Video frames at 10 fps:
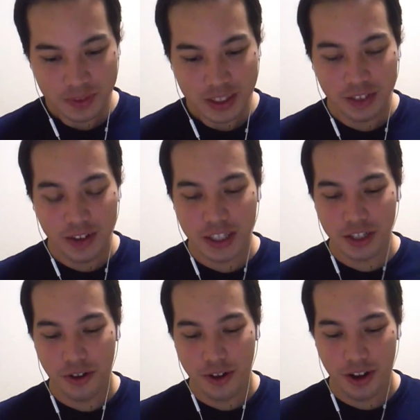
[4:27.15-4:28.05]
Right, so
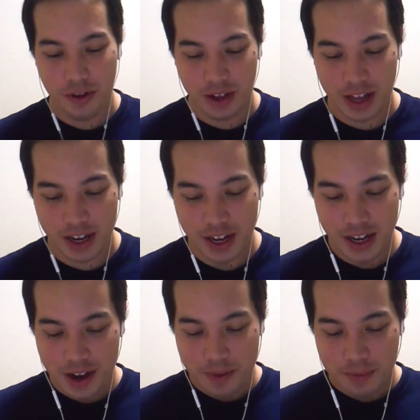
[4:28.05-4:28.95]
going over that.
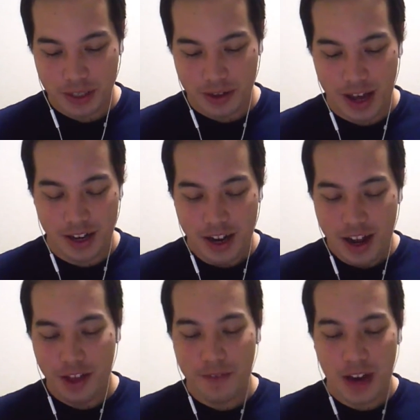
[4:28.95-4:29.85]
So, and
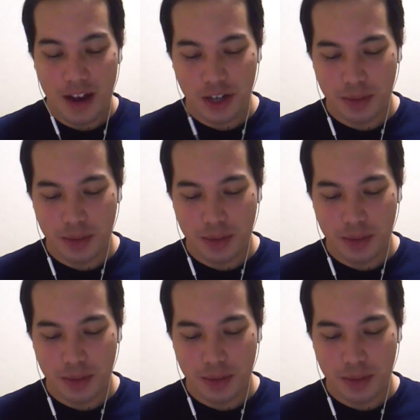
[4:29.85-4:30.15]
the 5 drops,